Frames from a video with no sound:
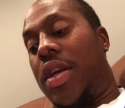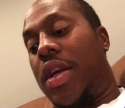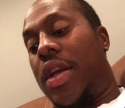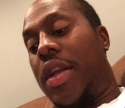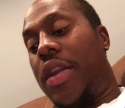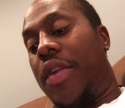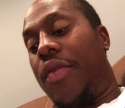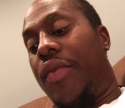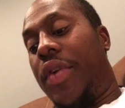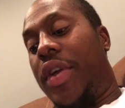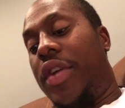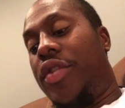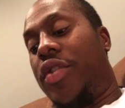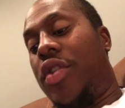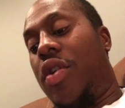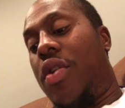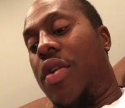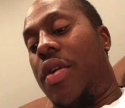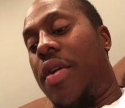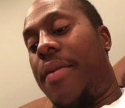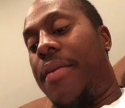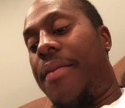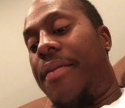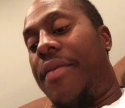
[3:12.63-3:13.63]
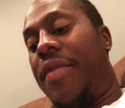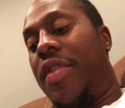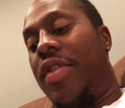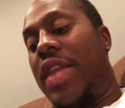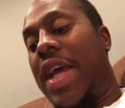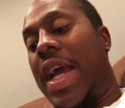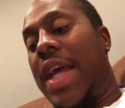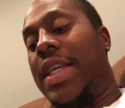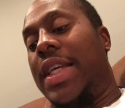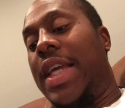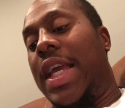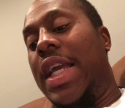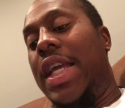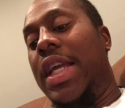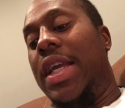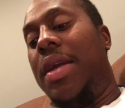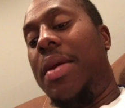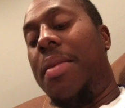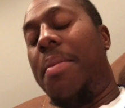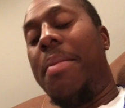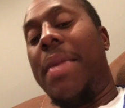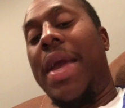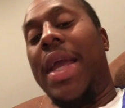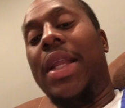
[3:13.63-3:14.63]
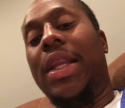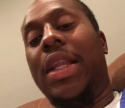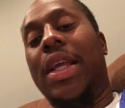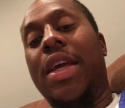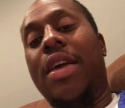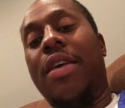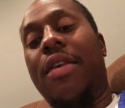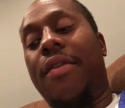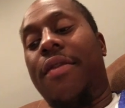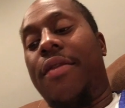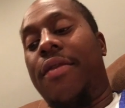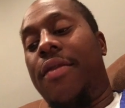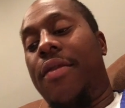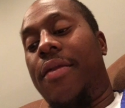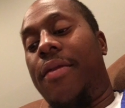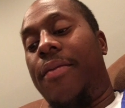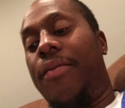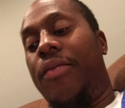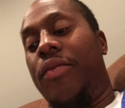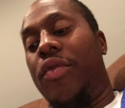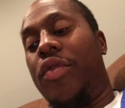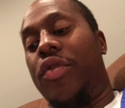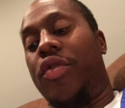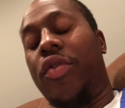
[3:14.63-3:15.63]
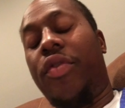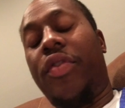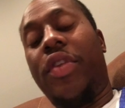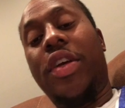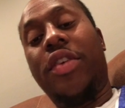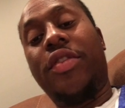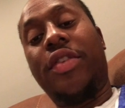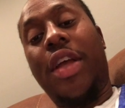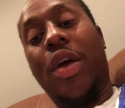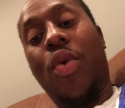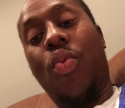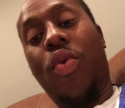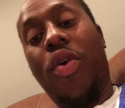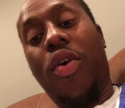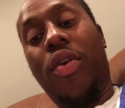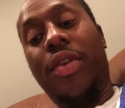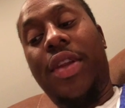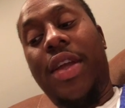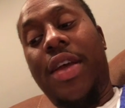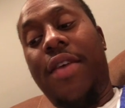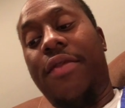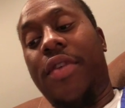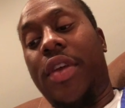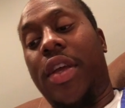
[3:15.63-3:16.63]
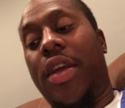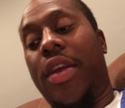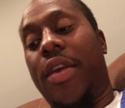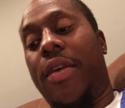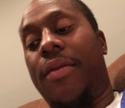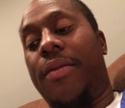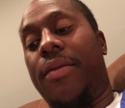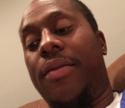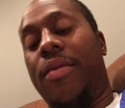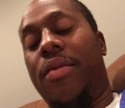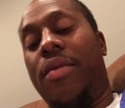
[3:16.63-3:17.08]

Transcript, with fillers: And it reads on that ye may live. So there's that word live again.